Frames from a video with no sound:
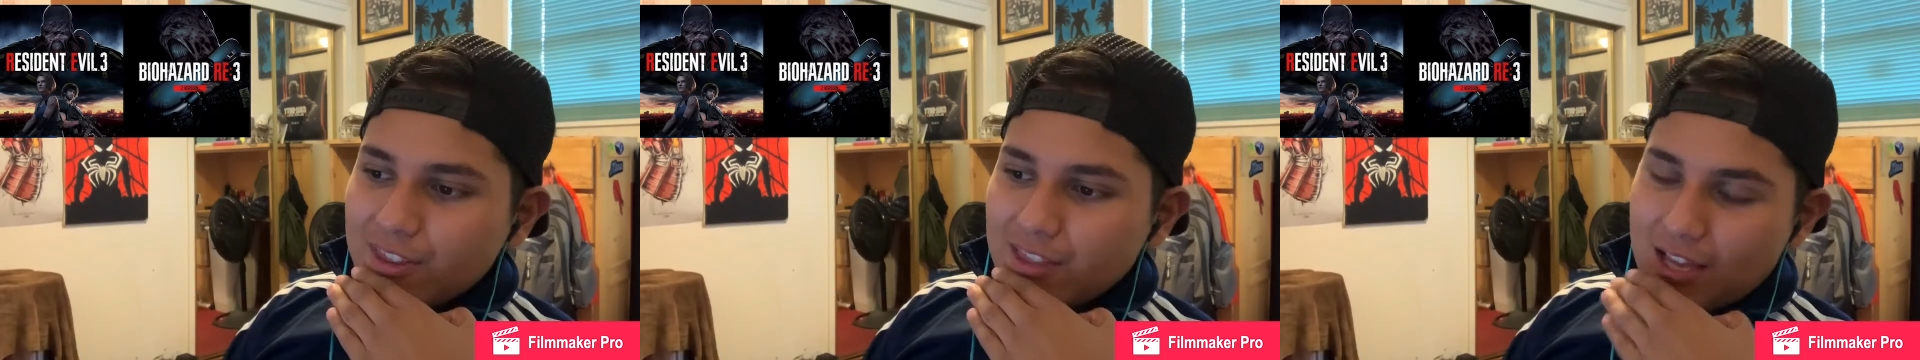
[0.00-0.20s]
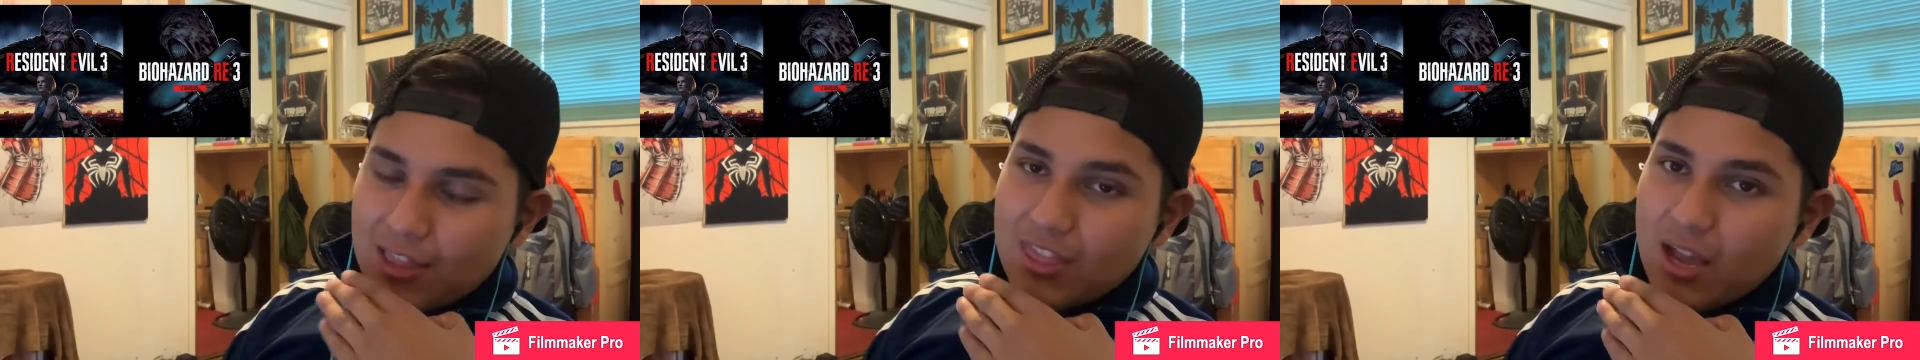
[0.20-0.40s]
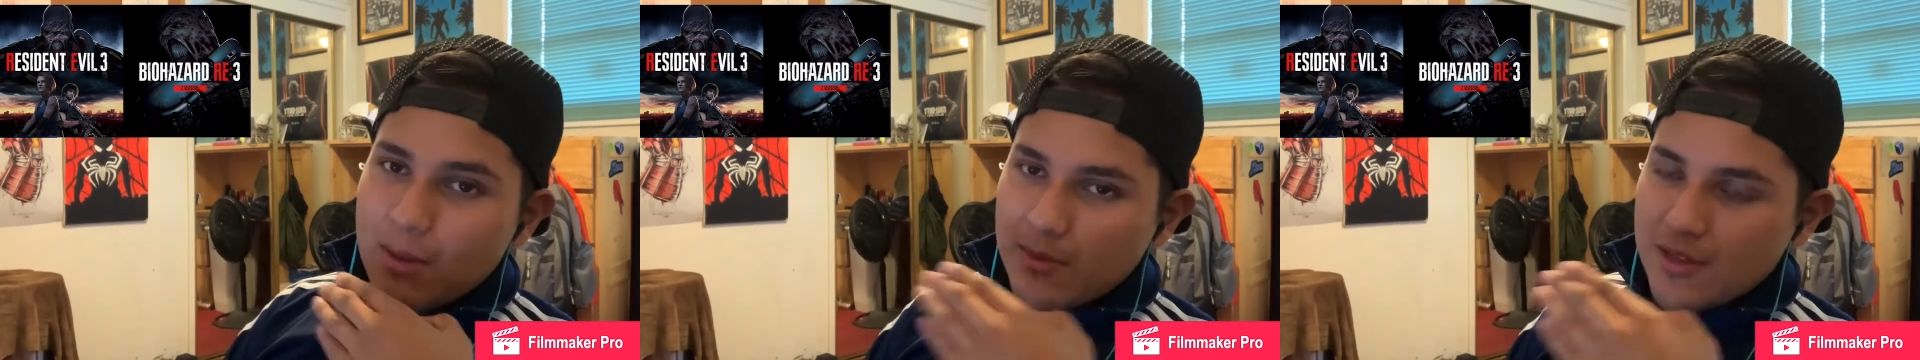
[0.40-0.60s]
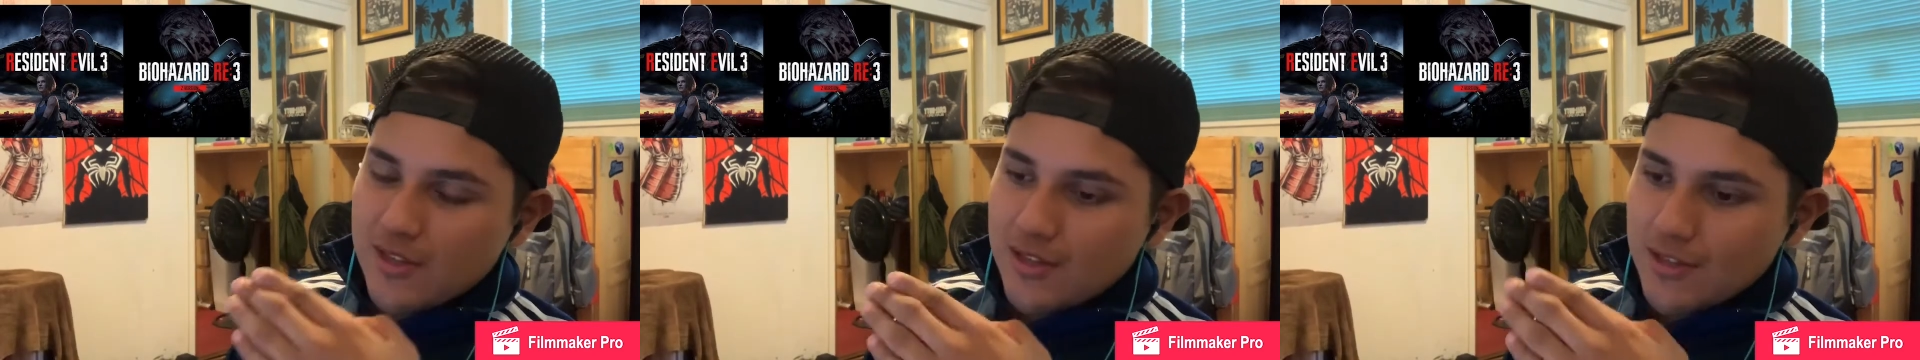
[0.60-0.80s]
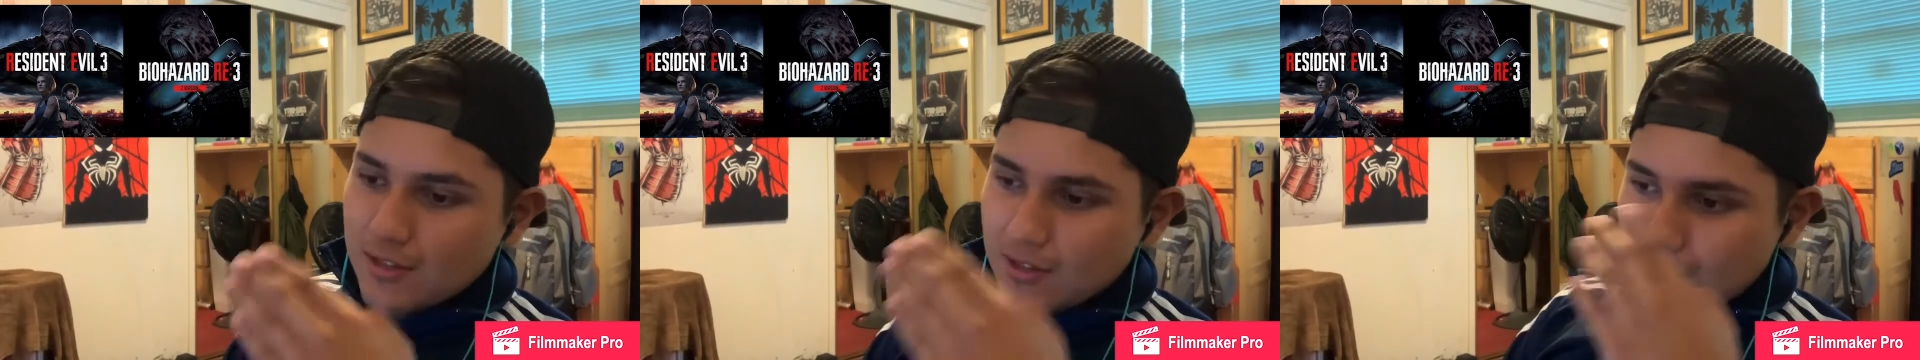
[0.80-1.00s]
The
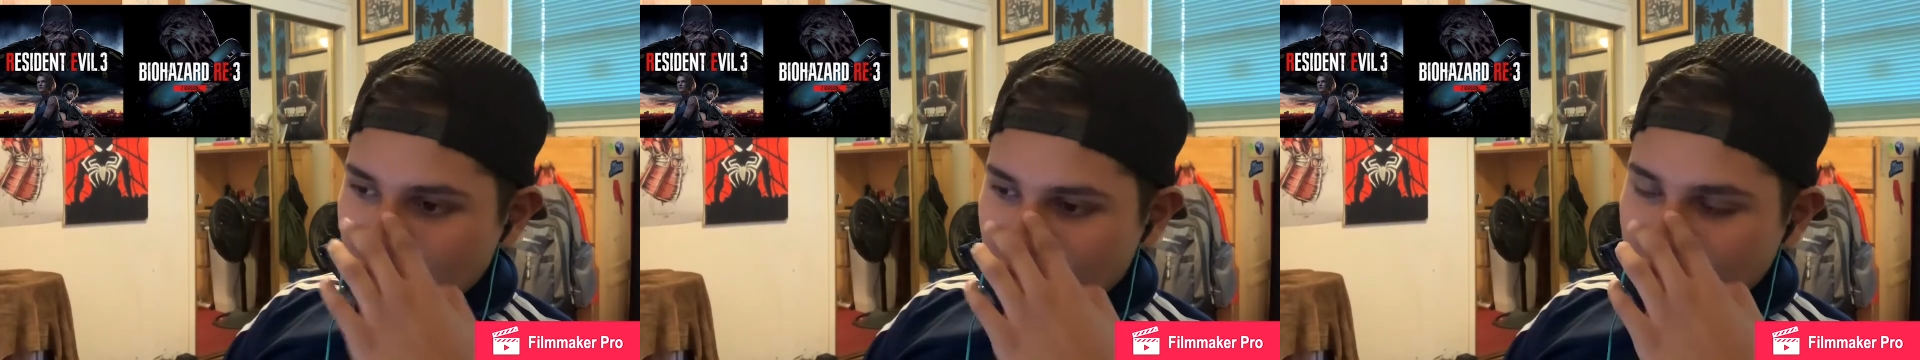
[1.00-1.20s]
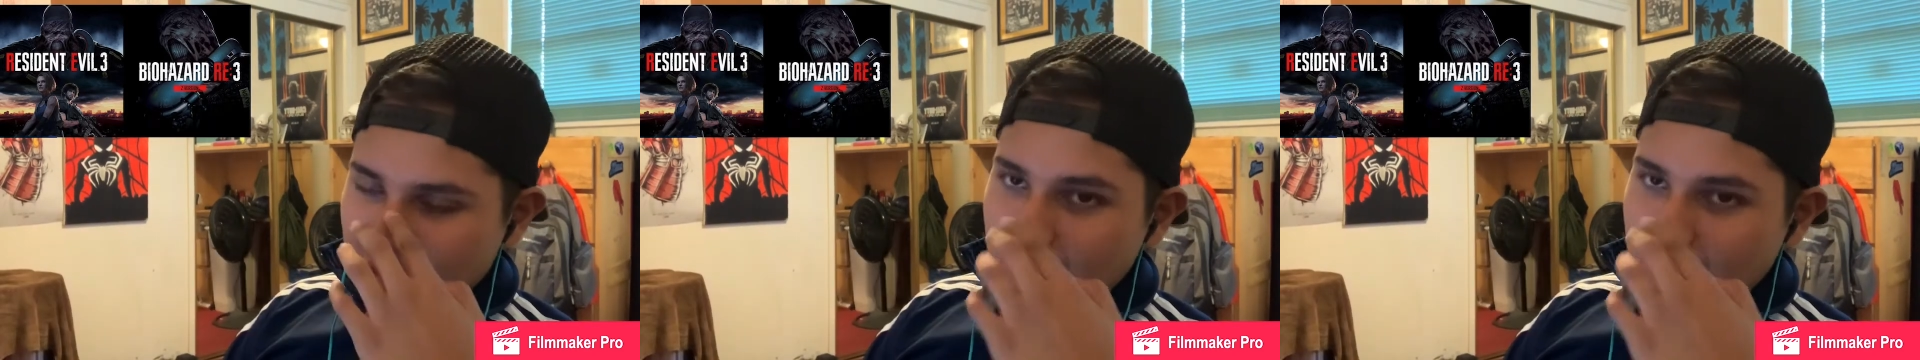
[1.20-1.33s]
Nemesis is the